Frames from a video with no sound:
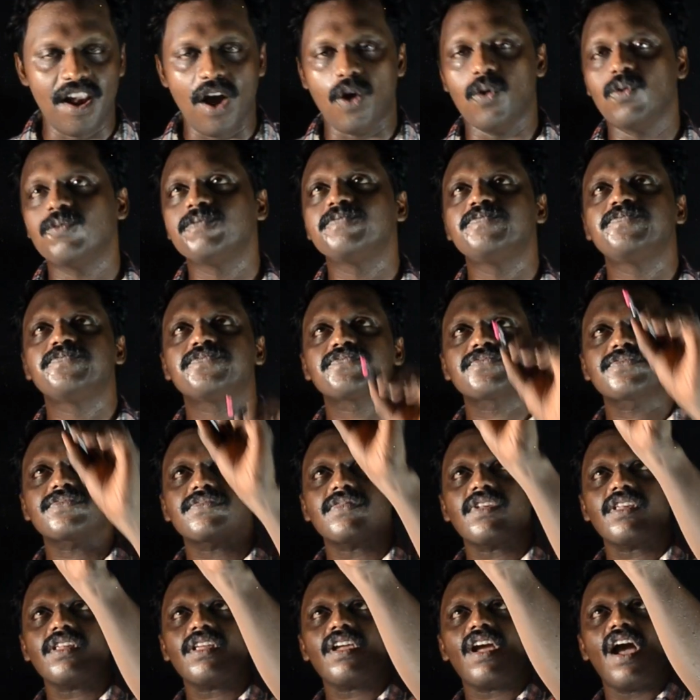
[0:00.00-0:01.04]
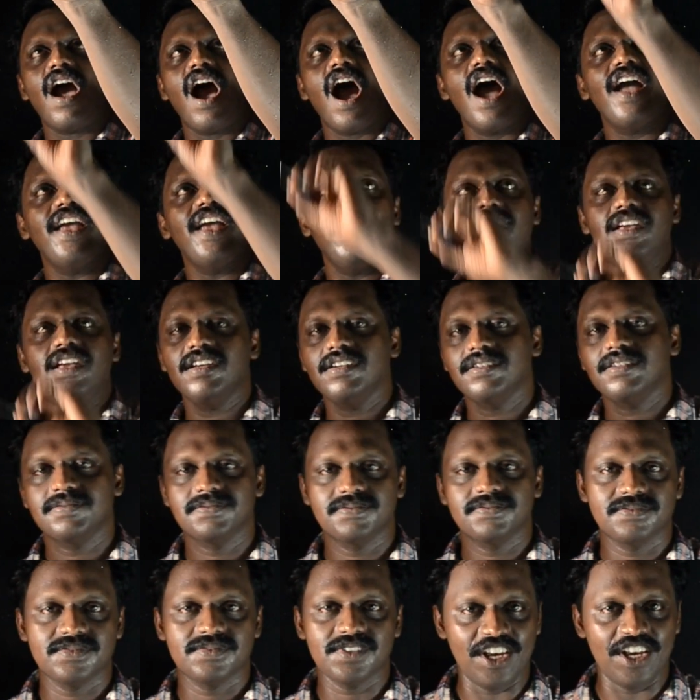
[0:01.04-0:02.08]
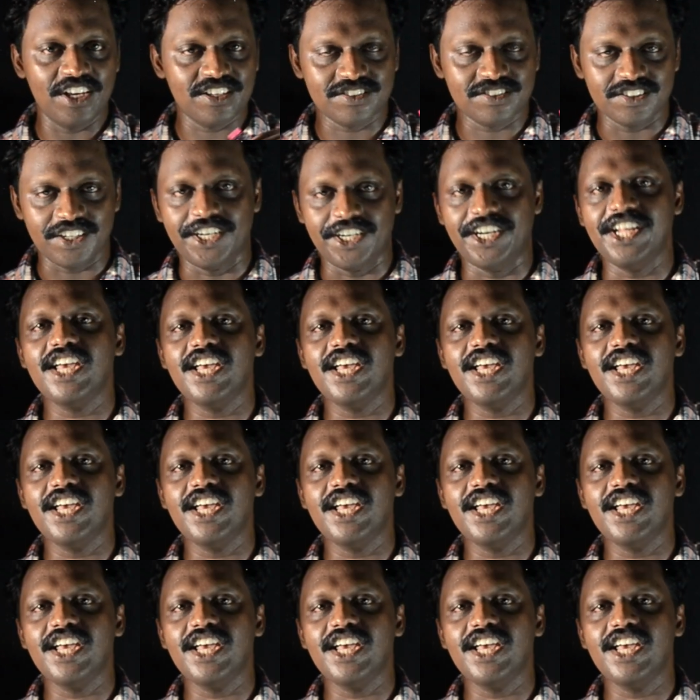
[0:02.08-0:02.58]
Now I is